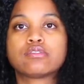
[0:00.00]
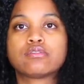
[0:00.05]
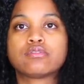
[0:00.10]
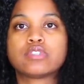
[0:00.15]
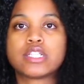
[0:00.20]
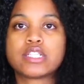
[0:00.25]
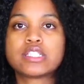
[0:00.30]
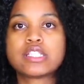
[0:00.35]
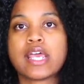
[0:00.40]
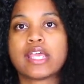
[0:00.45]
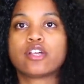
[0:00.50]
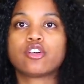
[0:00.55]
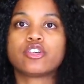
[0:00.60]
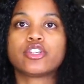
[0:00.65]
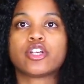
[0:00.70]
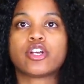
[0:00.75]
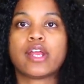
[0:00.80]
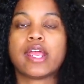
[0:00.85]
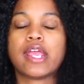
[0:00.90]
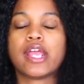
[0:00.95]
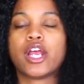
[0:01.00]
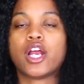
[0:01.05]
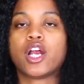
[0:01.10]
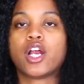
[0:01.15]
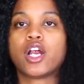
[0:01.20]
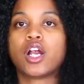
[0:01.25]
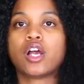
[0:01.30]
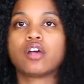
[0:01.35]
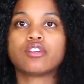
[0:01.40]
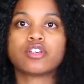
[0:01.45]
detangle your
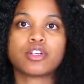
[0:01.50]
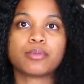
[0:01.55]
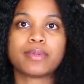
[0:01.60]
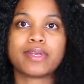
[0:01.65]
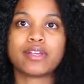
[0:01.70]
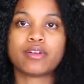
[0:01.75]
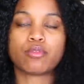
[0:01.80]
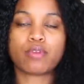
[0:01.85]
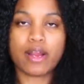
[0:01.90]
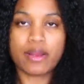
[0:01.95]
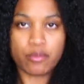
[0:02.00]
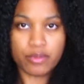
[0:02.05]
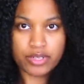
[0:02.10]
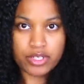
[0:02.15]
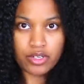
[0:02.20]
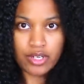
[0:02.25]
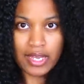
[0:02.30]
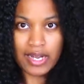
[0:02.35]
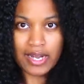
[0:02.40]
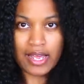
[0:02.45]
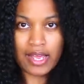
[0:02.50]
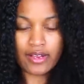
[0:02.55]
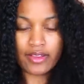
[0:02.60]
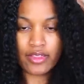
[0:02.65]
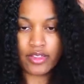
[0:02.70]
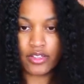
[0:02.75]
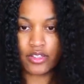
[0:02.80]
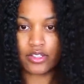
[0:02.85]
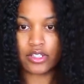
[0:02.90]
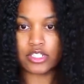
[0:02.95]
hair a little bit right when you get out of
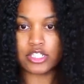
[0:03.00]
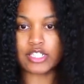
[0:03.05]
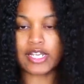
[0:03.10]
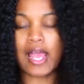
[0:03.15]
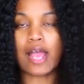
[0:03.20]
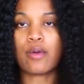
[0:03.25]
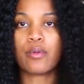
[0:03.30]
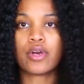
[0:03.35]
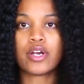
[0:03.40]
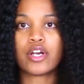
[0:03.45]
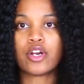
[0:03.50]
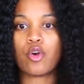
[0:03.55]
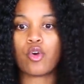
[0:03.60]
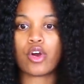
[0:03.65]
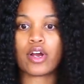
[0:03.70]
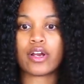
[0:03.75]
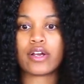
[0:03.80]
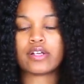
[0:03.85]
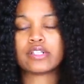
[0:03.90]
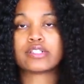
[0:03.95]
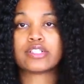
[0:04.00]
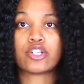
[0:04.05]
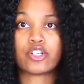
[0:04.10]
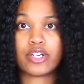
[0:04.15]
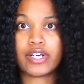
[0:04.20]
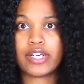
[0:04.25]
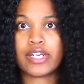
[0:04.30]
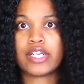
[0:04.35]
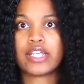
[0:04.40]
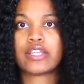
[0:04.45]
the shower or
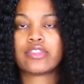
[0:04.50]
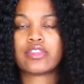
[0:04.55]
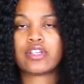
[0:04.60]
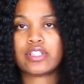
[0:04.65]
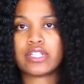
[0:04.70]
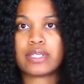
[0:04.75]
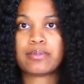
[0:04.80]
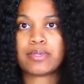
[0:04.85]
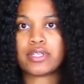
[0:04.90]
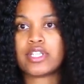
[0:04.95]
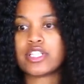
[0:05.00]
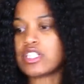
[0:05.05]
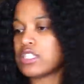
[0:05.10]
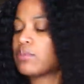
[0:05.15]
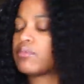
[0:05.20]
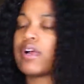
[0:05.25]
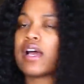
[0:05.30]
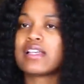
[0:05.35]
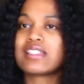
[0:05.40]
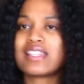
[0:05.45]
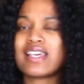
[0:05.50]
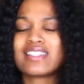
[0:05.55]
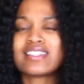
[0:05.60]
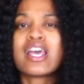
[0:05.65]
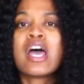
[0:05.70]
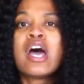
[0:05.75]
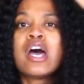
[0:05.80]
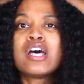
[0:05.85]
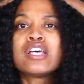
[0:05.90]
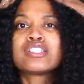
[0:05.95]
during the deep condition process
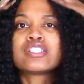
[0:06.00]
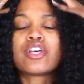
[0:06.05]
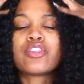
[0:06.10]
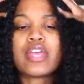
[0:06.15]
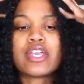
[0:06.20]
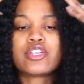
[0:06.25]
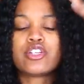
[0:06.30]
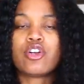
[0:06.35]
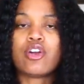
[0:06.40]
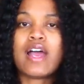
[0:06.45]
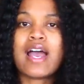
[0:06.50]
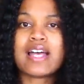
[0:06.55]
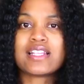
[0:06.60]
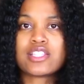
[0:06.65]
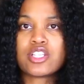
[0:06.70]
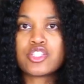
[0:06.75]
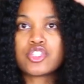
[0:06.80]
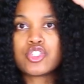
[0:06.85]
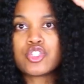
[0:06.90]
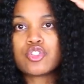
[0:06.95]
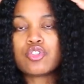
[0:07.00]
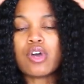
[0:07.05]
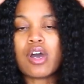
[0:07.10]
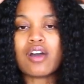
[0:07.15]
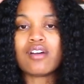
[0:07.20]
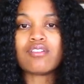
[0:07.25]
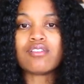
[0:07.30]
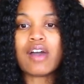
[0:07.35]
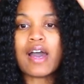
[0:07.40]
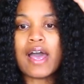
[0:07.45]
so that you don't have to do
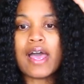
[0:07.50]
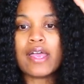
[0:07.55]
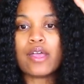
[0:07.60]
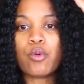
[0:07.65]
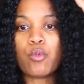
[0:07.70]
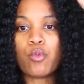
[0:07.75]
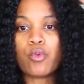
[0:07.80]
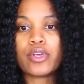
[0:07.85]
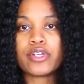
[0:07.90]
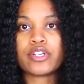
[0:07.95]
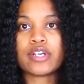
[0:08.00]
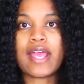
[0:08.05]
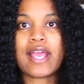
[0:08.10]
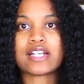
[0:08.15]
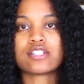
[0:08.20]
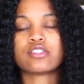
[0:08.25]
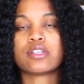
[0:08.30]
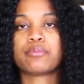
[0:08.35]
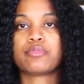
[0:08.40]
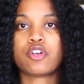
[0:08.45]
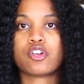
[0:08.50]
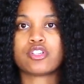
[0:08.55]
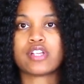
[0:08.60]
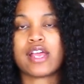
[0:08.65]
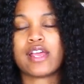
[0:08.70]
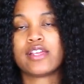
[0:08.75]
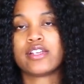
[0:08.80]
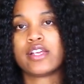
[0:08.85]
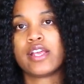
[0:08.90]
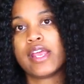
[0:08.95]
a lot when you're actually blow
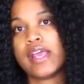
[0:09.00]
drying your